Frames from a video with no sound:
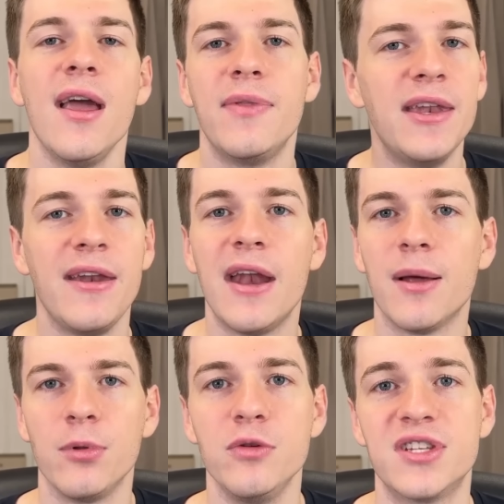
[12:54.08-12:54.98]
They did end
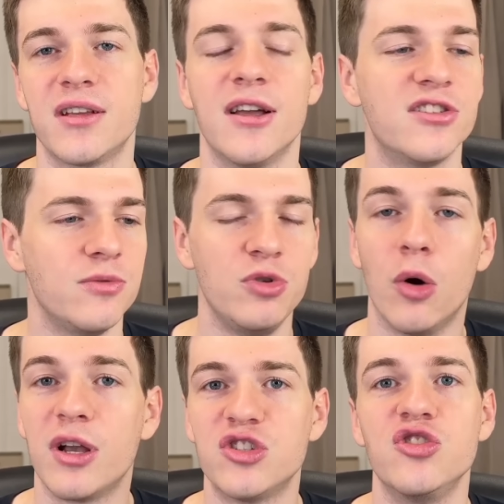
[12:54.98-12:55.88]
up losing because
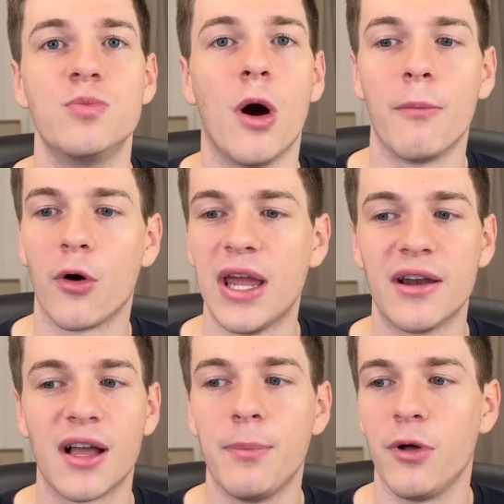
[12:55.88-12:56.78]
Jokic and Jamal Murray hit a
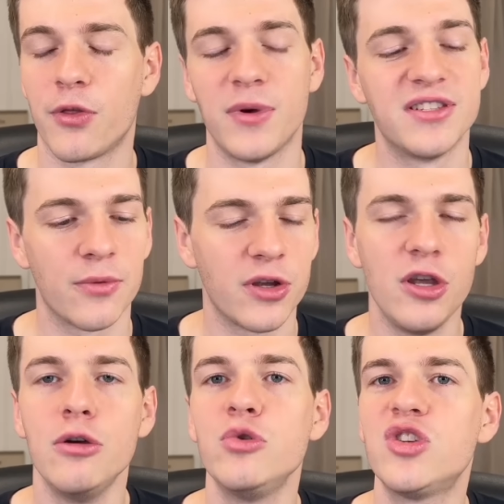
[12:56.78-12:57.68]
couple of threes that were
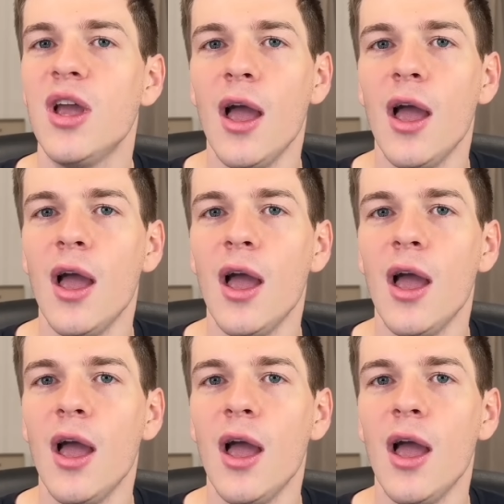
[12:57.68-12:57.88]
huge,